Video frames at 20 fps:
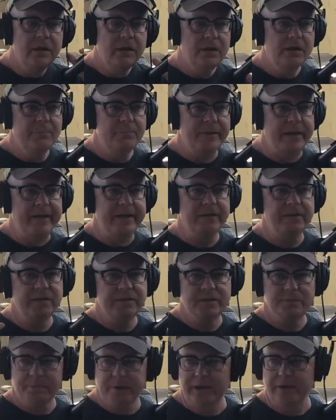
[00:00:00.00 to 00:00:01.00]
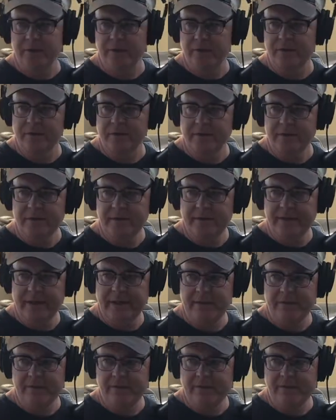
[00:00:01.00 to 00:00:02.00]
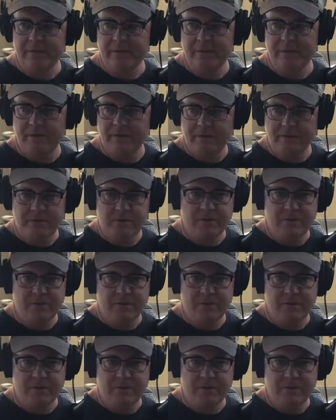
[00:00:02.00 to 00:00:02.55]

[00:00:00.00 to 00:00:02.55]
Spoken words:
the band is bigger than the